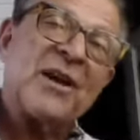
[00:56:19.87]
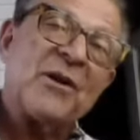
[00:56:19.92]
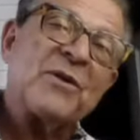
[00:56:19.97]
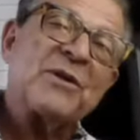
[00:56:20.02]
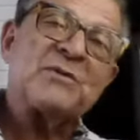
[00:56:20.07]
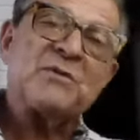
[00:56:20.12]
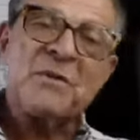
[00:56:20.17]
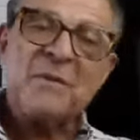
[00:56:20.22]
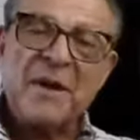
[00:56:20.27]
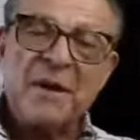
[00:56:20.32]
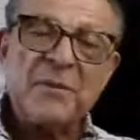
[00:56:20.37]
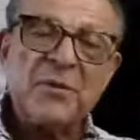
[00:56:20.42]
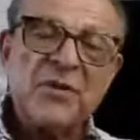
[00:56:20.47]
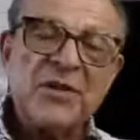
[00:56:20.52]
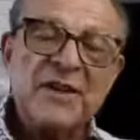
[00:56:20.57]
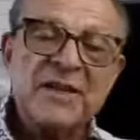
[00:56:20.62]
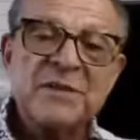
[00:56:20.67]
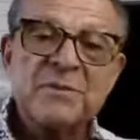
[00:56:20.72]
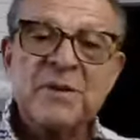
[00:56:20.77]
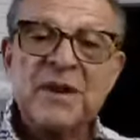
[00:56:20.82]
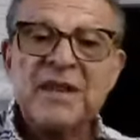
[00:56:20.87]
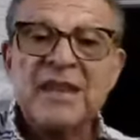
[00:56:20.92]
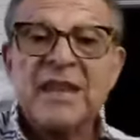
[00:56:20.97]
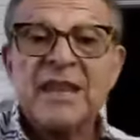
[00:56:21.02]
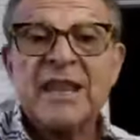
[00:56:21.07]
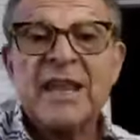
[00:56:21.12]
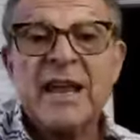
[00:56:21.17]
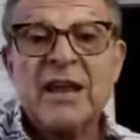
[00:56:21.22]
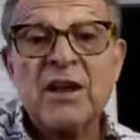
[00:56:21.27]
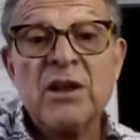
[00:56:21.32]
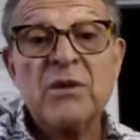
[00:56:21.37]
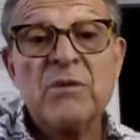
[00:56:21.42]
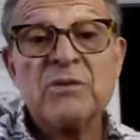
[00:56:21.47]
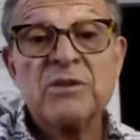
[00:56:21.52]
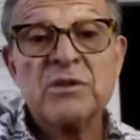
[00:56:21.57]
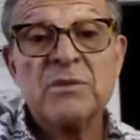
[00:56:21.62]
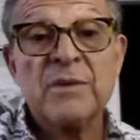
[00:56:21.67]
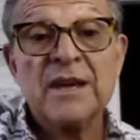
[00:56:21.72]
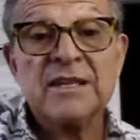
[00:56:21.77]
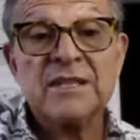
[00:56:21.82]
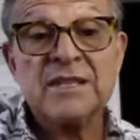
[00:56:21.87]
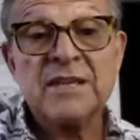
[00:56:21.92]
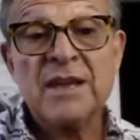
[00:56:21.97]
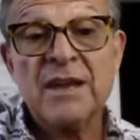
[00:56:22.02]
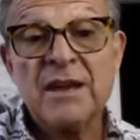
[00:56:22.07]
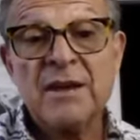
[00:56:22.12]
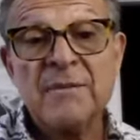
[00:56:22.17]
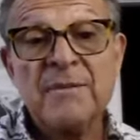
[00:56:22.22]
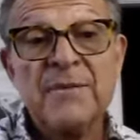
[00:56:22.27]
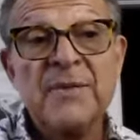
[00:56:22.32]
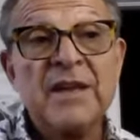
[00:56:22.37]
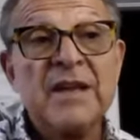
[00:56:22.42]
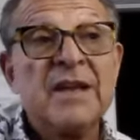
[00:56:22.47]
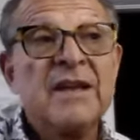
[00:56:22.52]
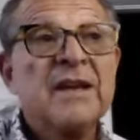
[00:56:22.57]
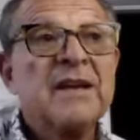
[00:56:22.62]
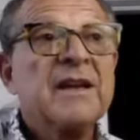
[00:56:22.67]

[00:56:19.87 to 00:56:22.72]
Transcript: I always remember this, but the thank you to my team,